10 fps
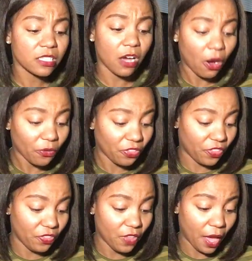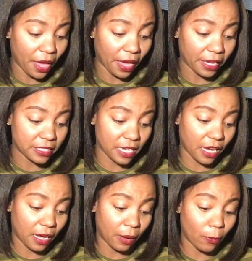So, and
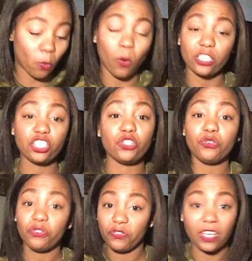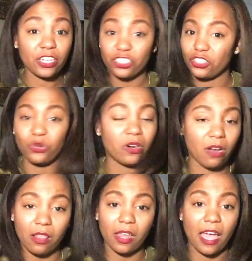once you finish doing
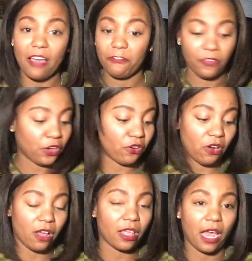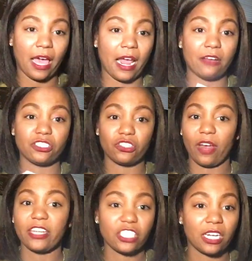all of that, figuring all of that out,
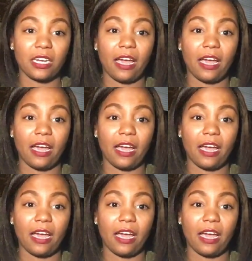scratching it